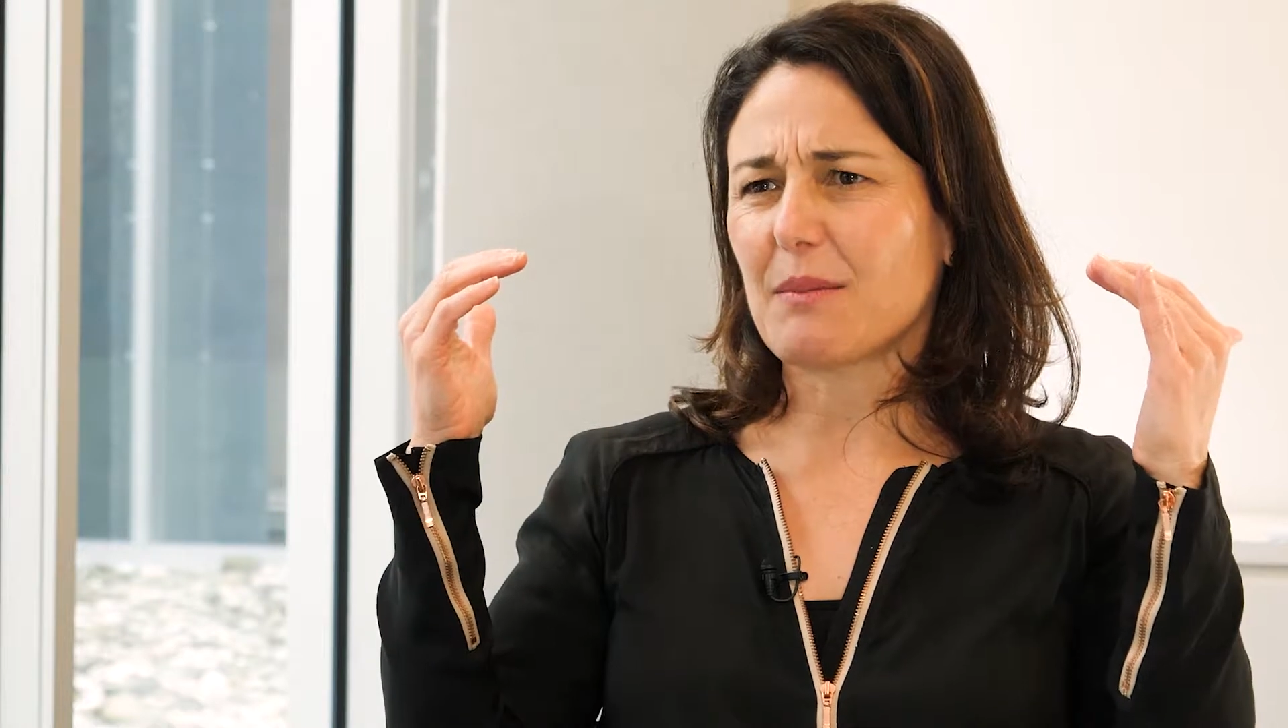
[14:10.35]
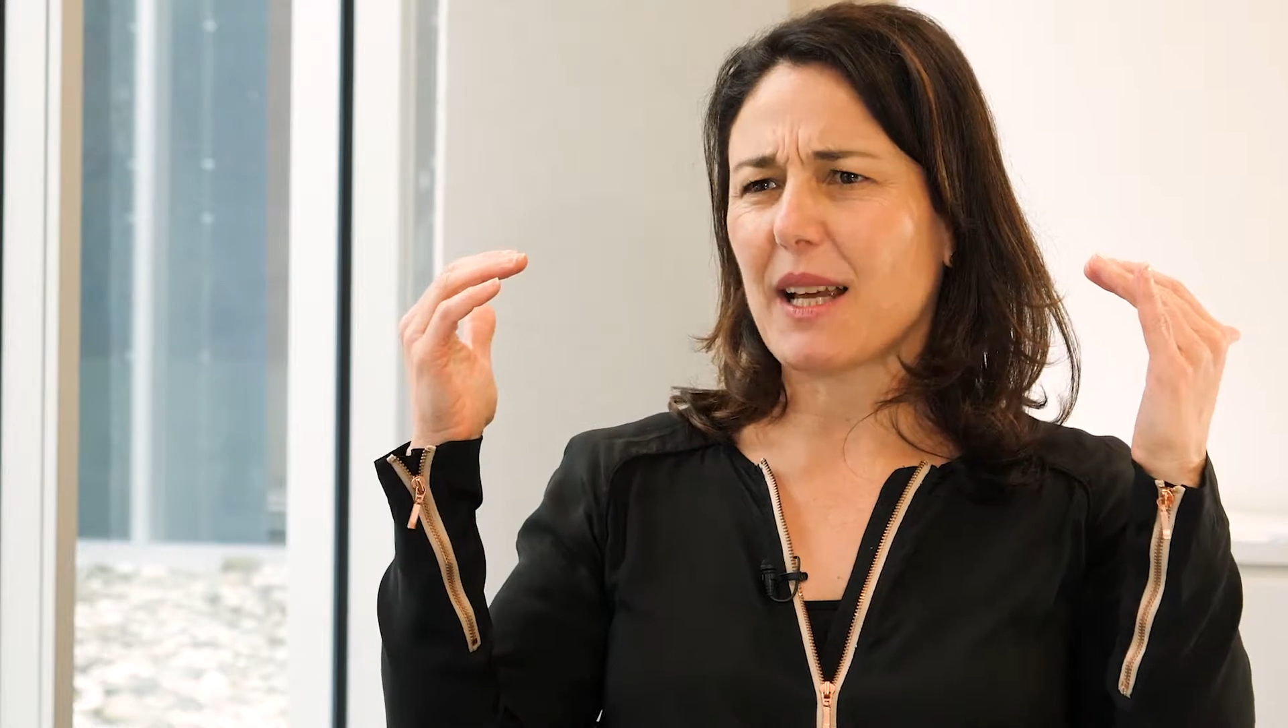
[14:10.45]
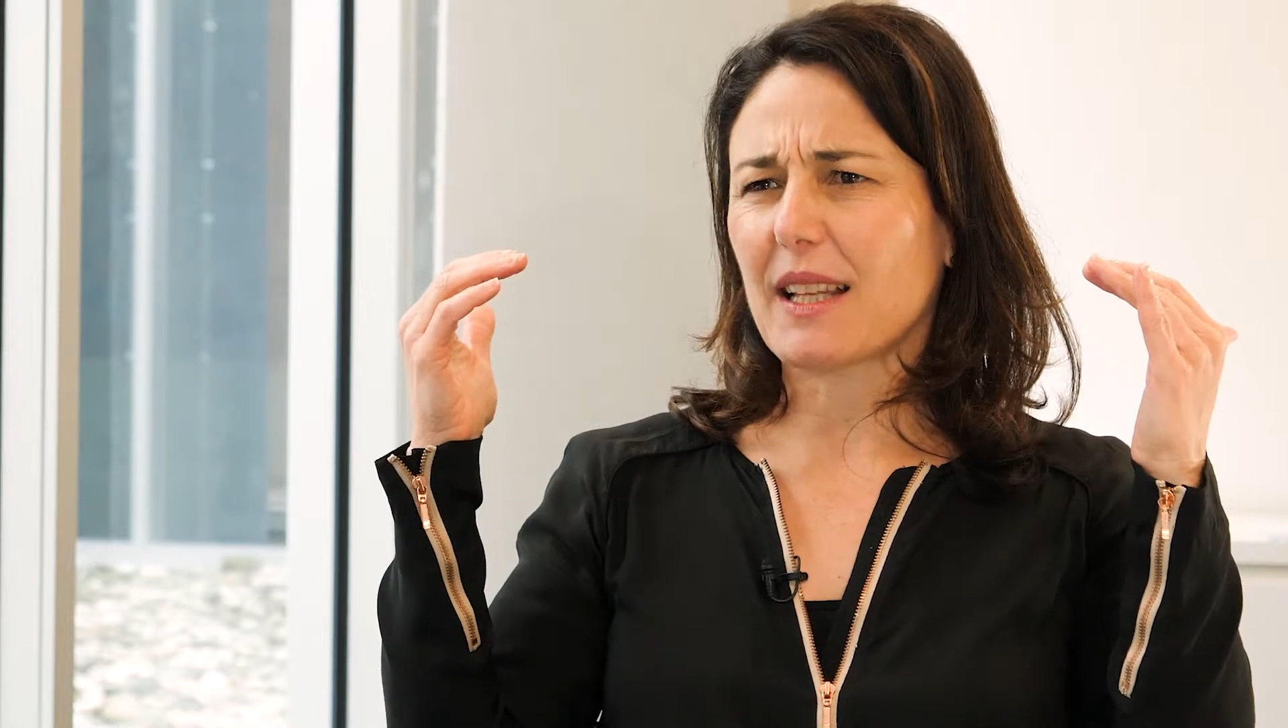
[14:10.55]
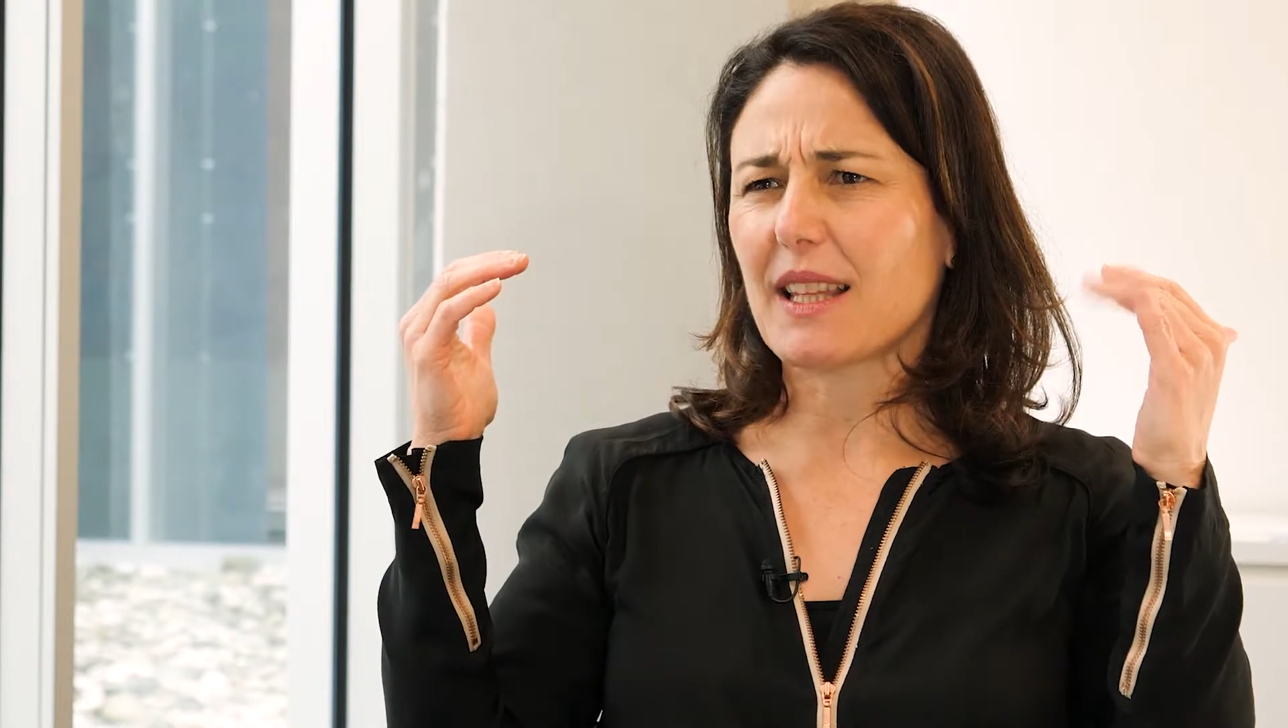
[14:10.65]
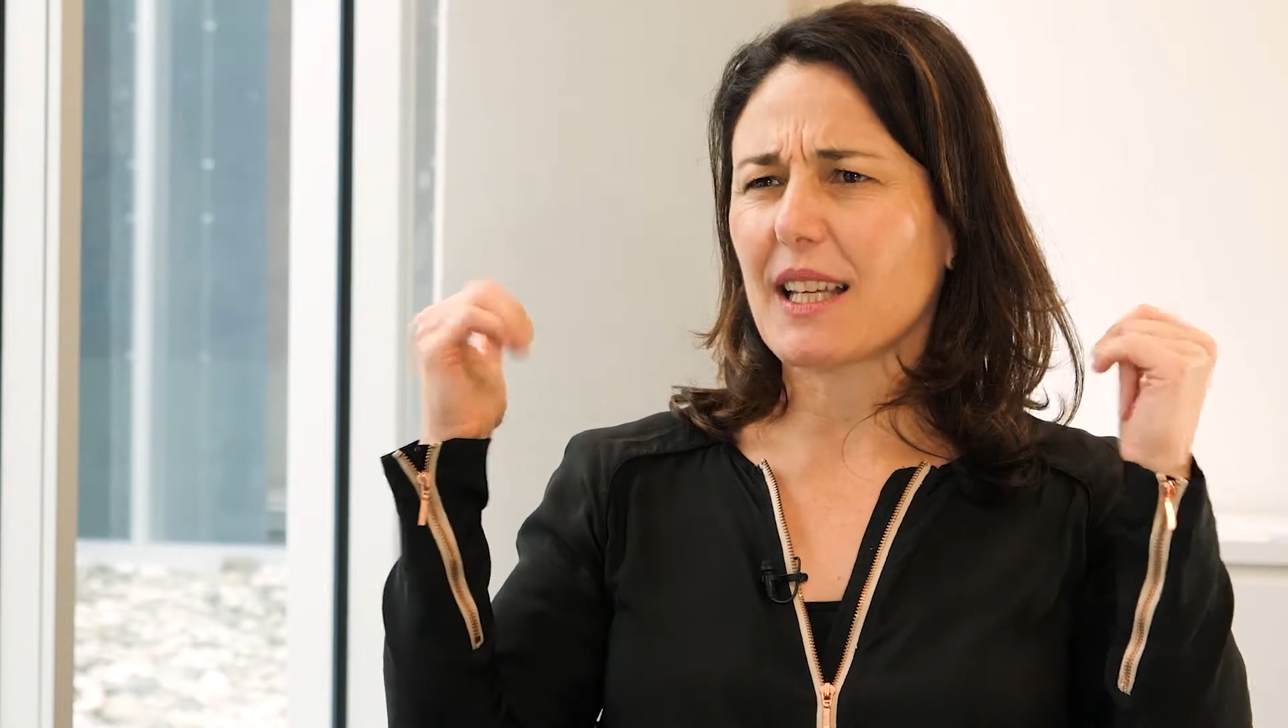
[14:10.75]
to
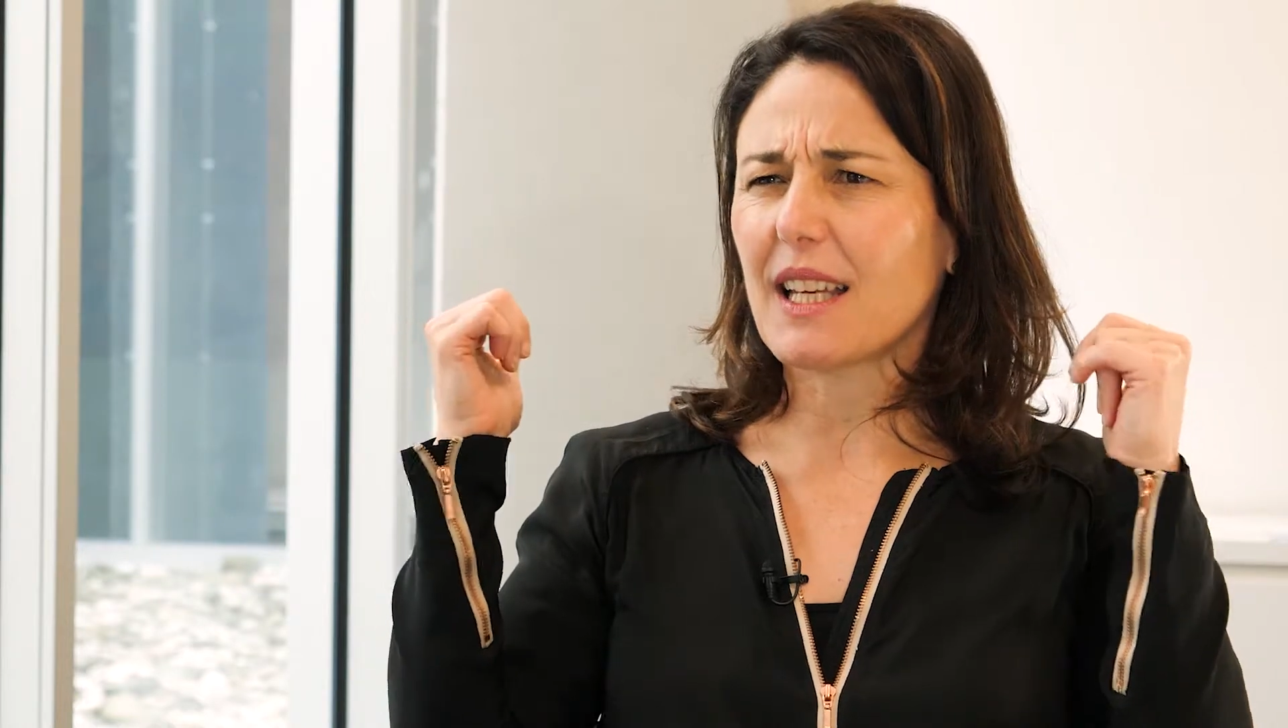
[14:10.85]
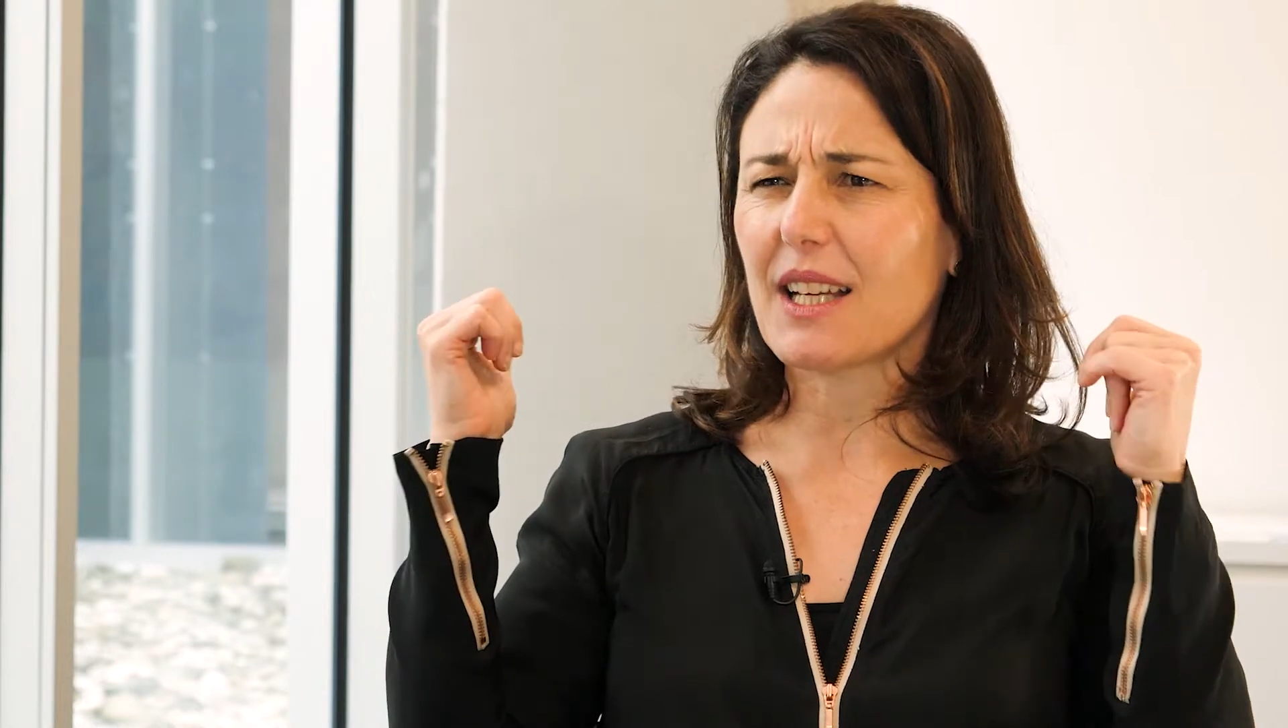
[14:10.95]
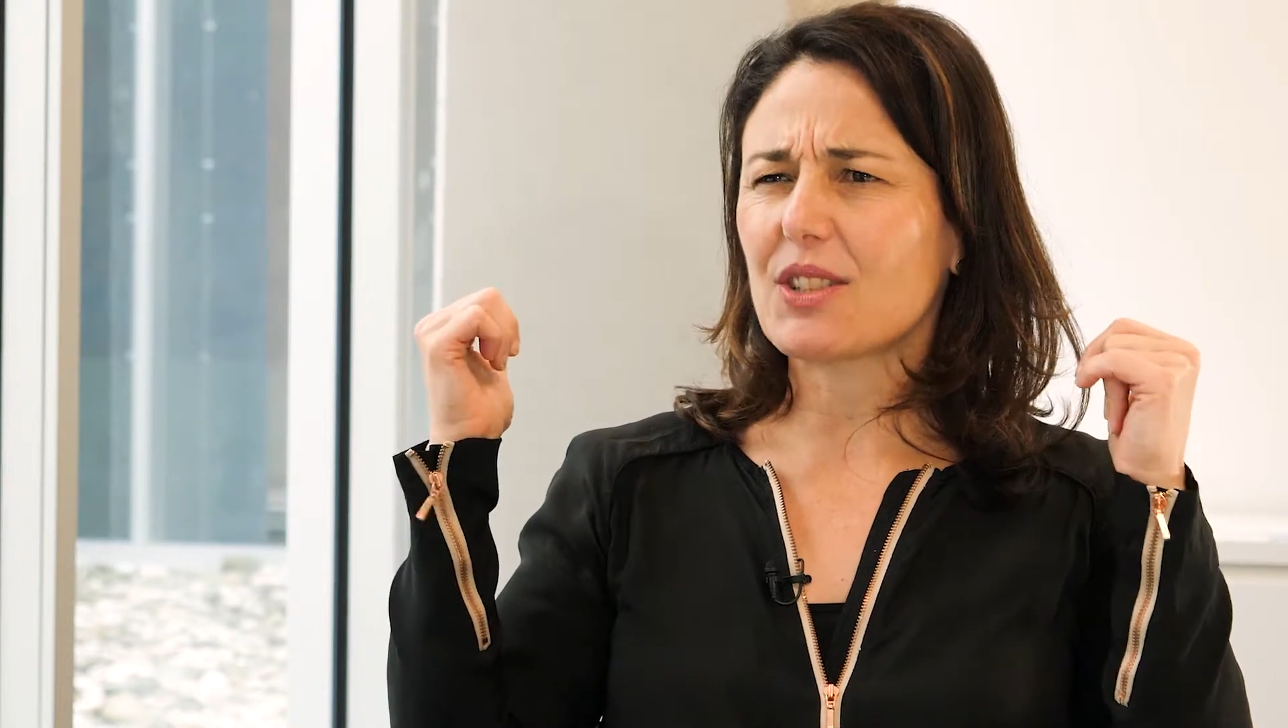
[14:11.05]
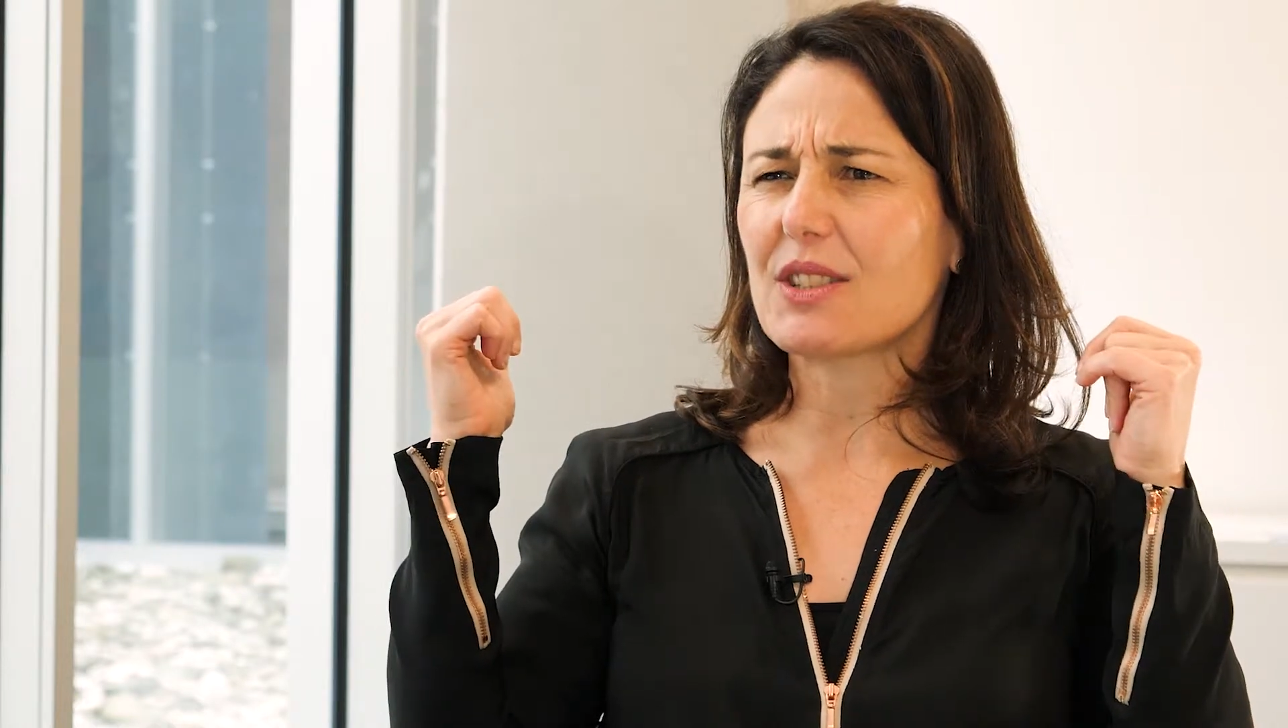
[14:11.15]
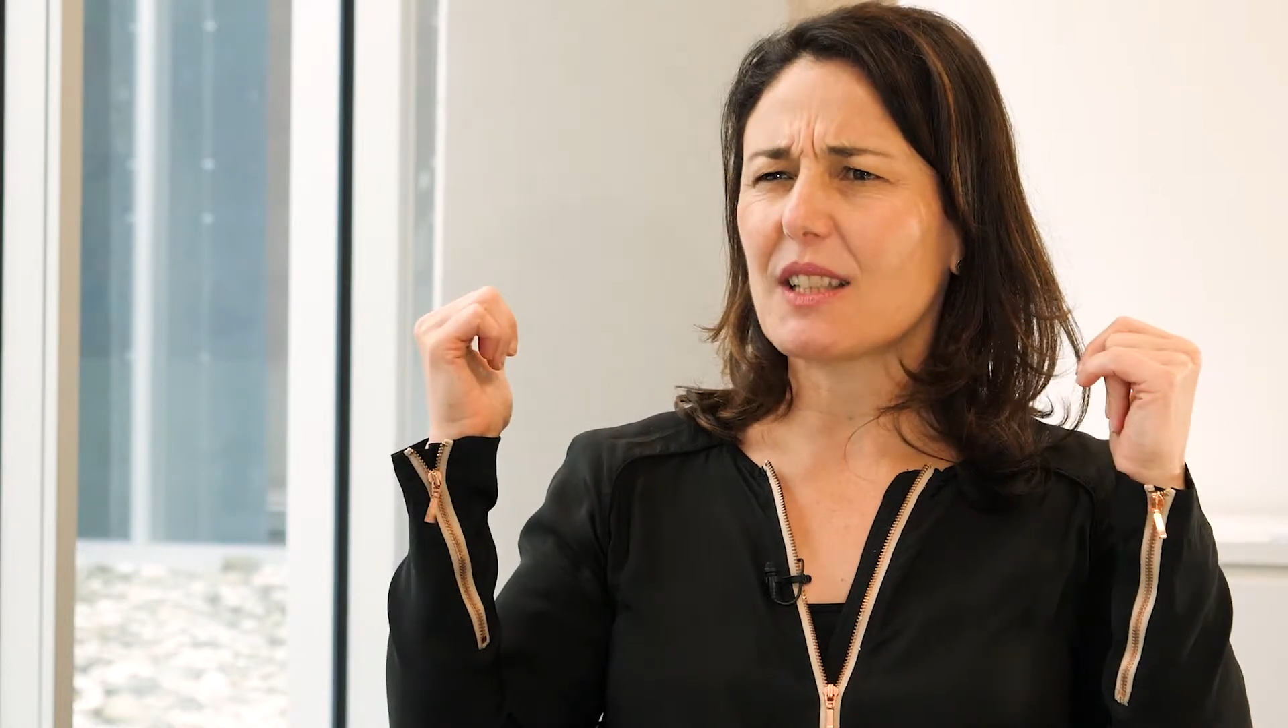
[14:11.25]
make the
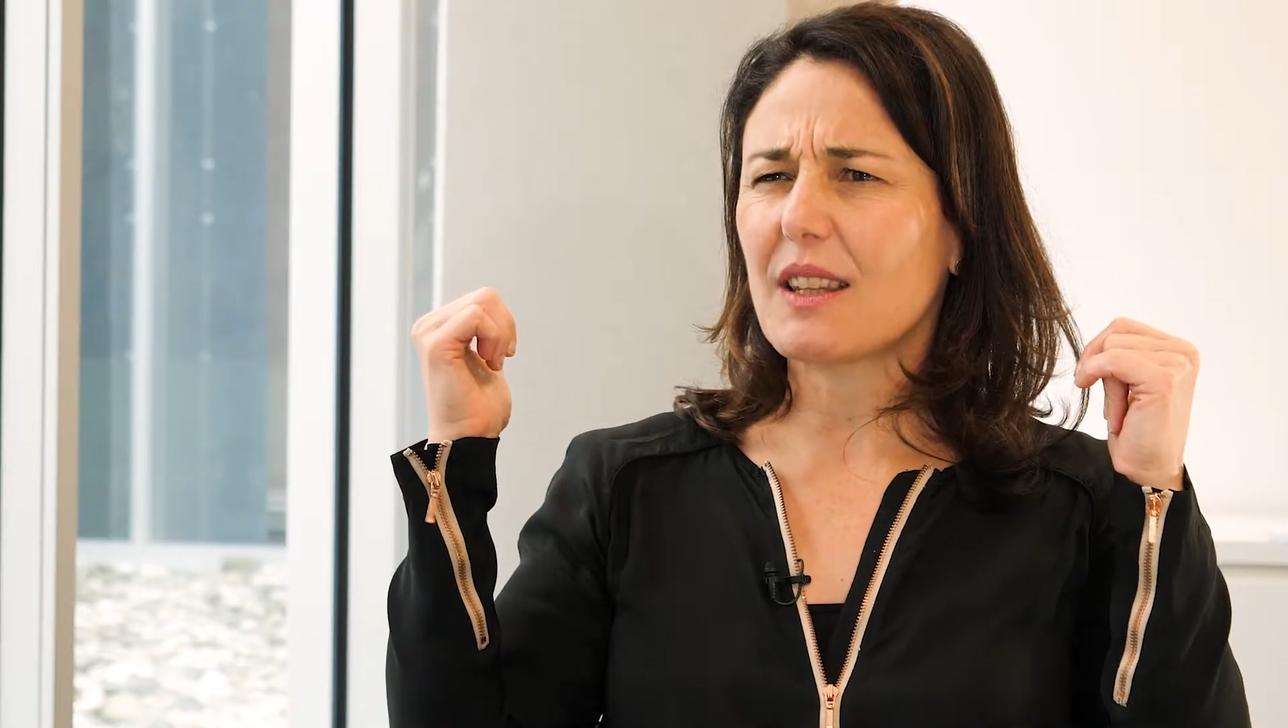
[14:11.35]
connections